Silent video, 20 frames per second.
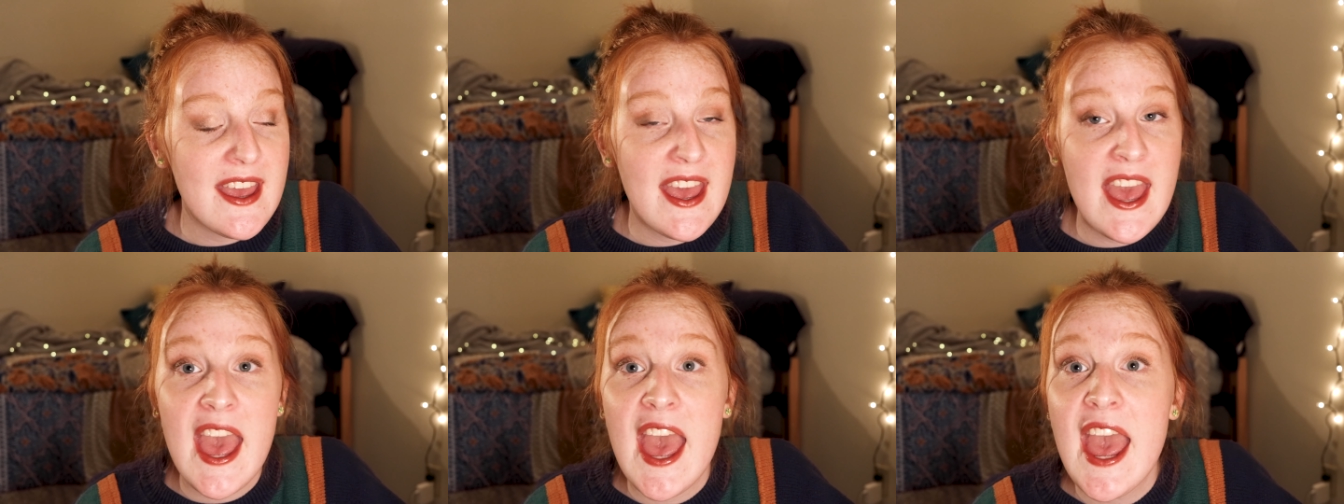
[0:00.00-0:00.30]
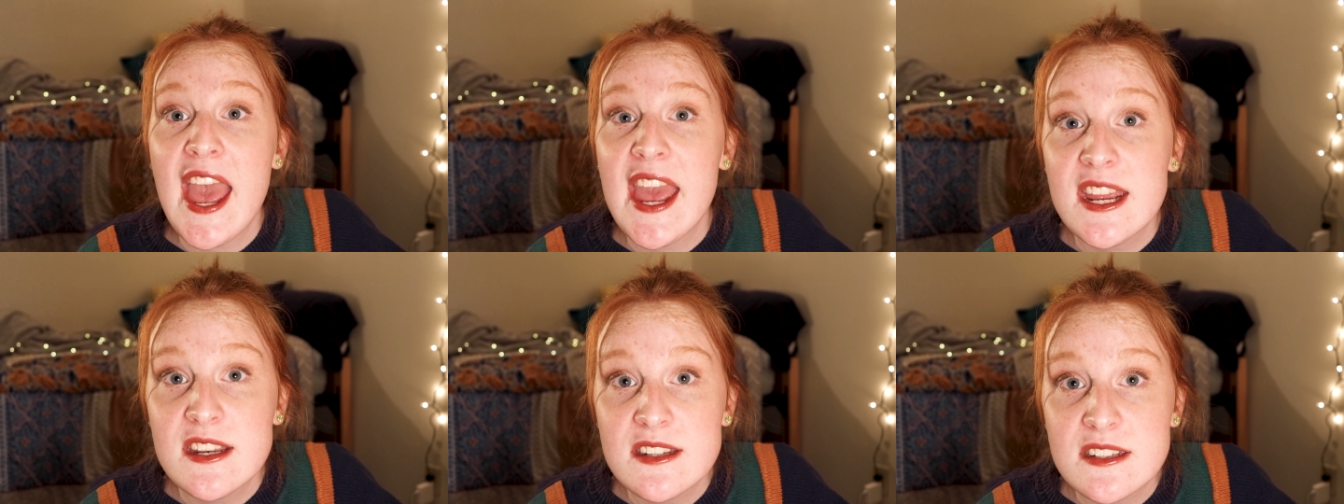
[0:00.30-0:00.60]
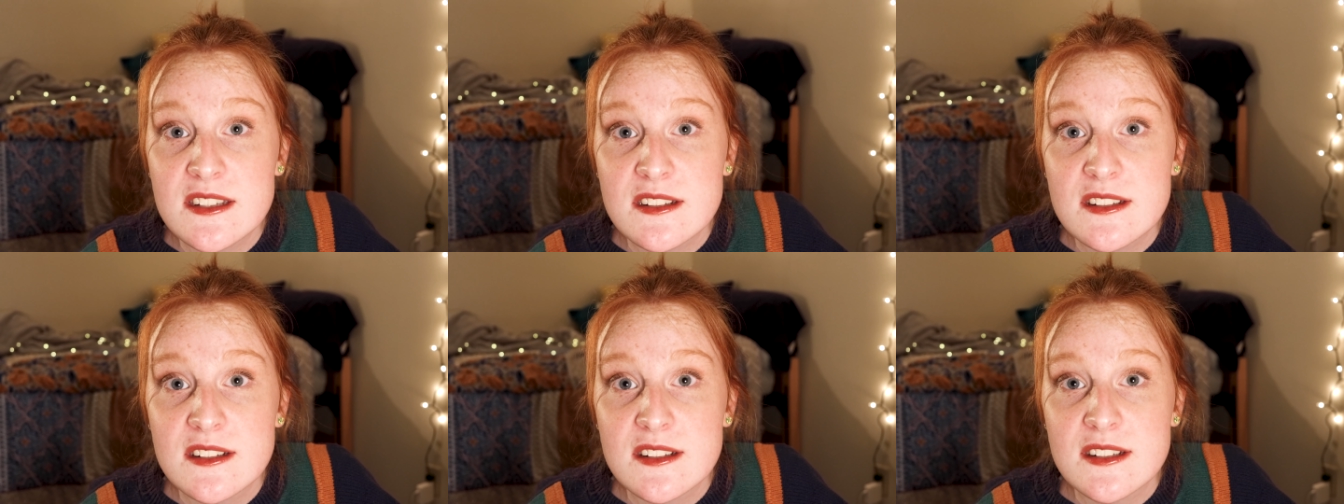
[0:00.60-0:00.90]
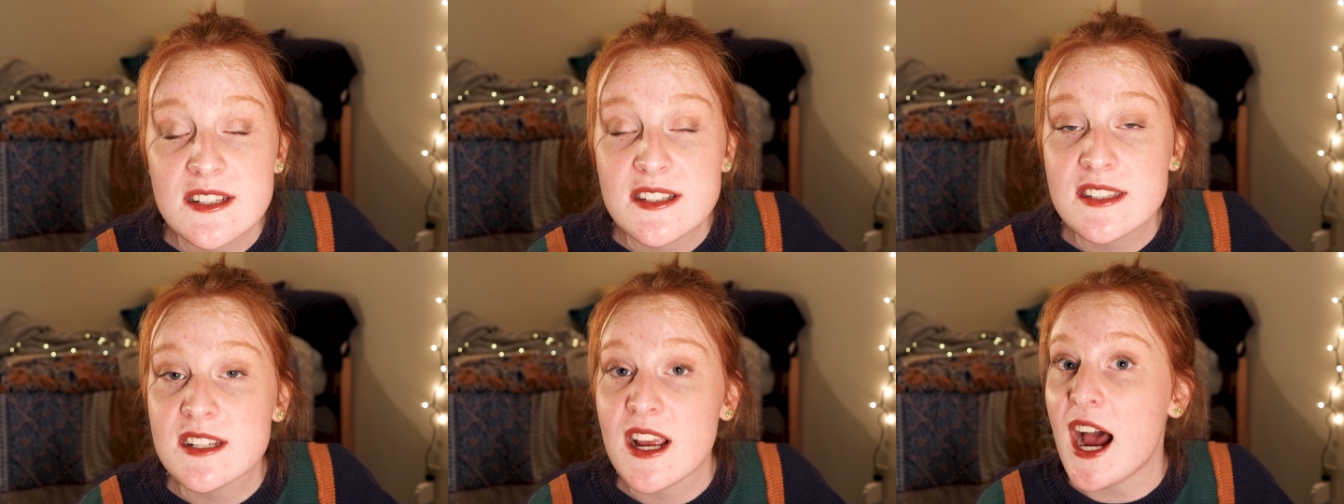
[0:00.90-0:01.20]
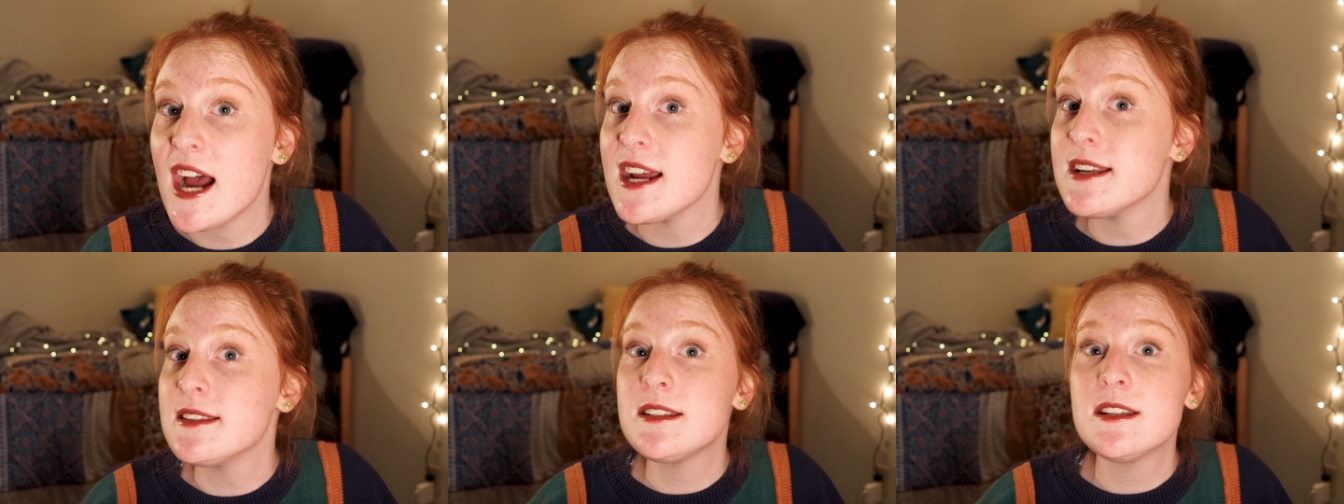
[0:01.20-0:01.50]
hate
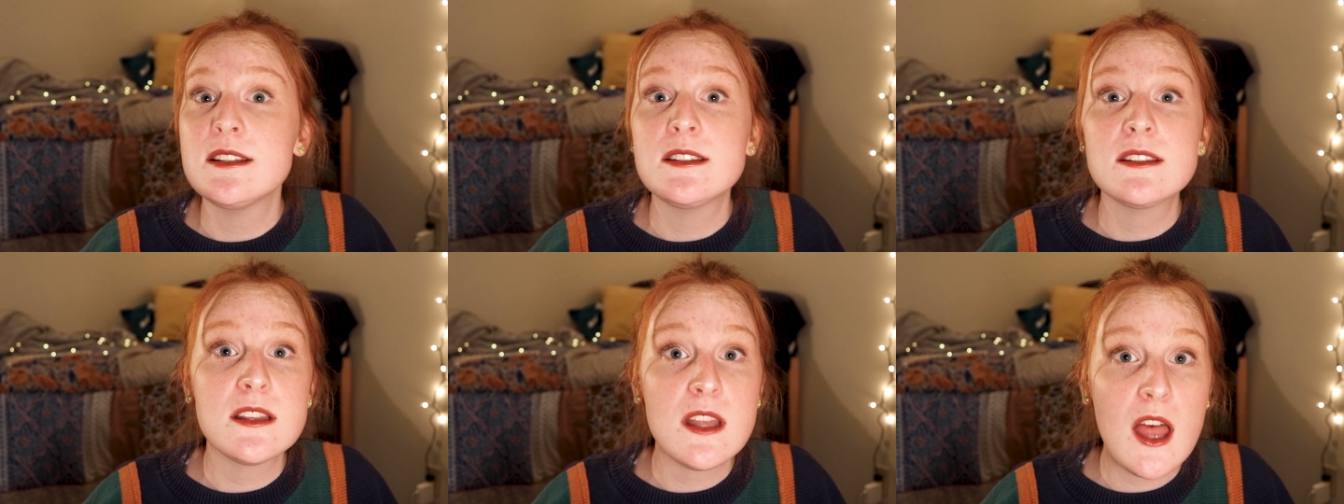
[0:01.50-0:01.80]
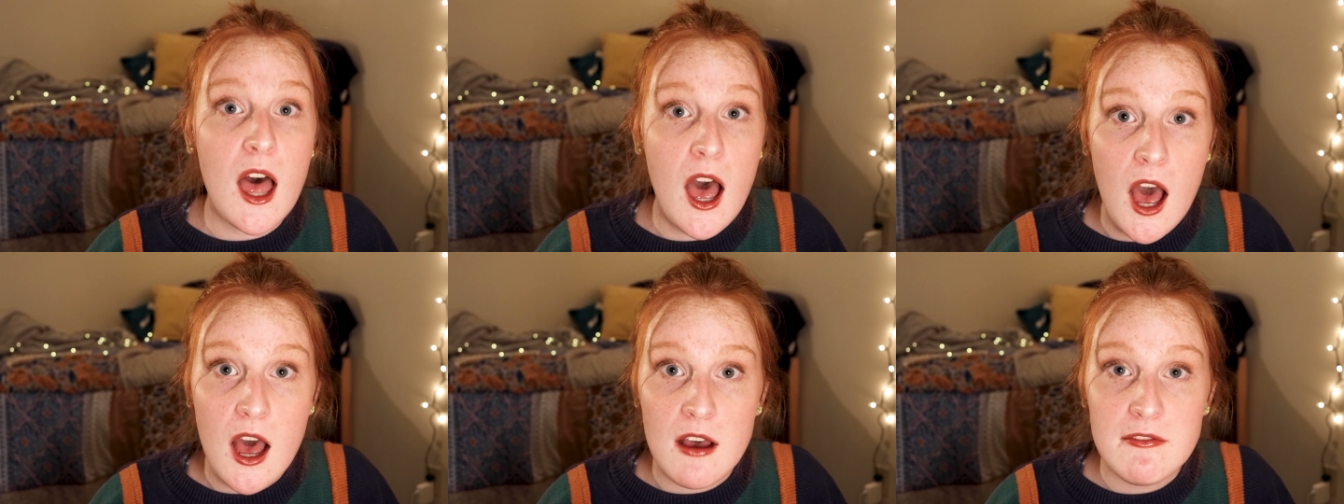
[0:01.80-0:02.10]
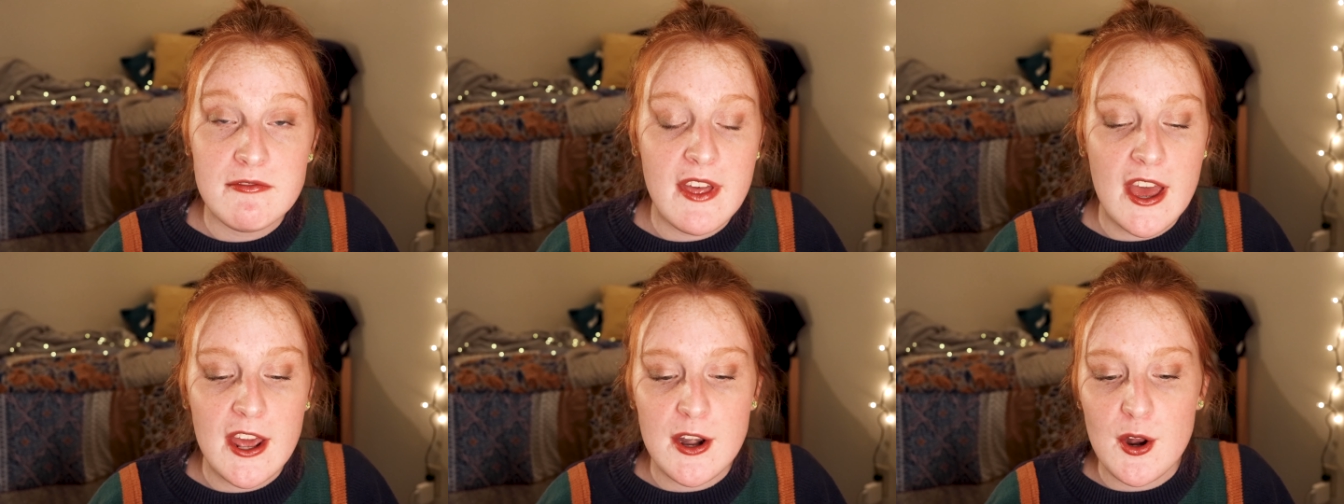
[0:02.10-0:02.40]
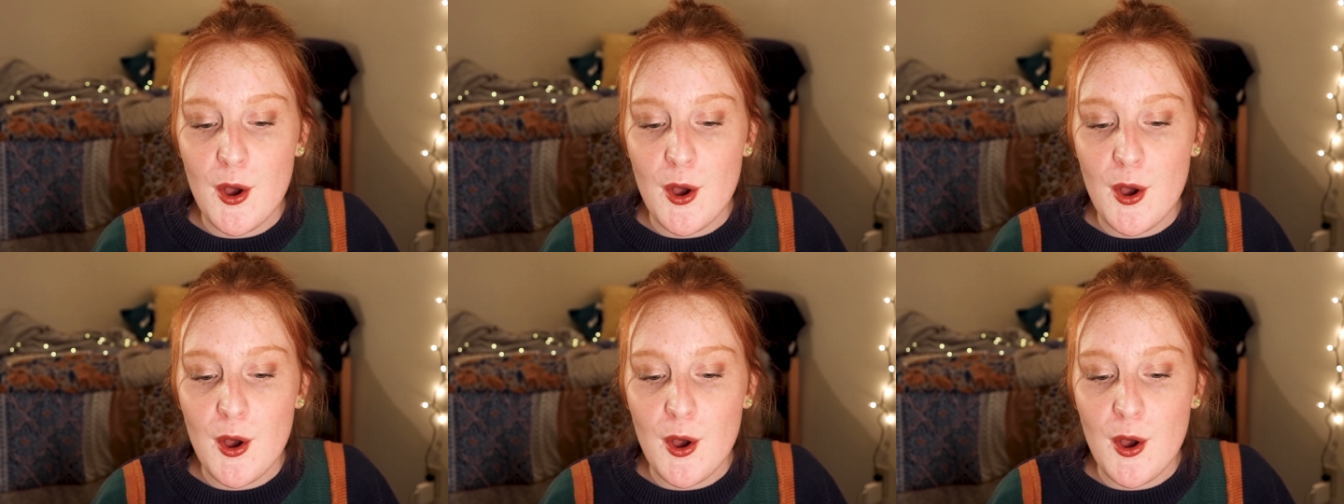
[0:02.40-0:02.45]
disguised as love, that